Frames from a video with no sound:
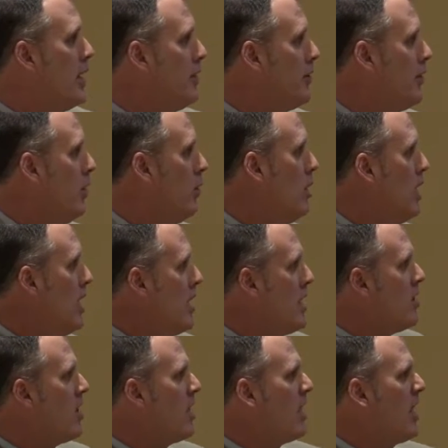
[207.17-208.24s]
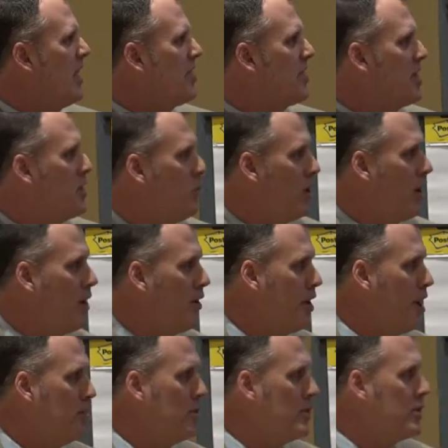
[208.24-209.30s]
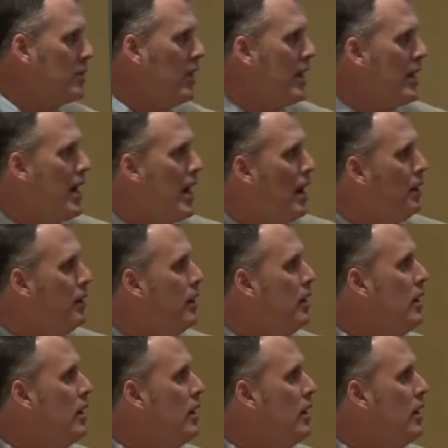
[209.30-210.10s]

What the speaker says: And so you can kind of see where our numbers lay out.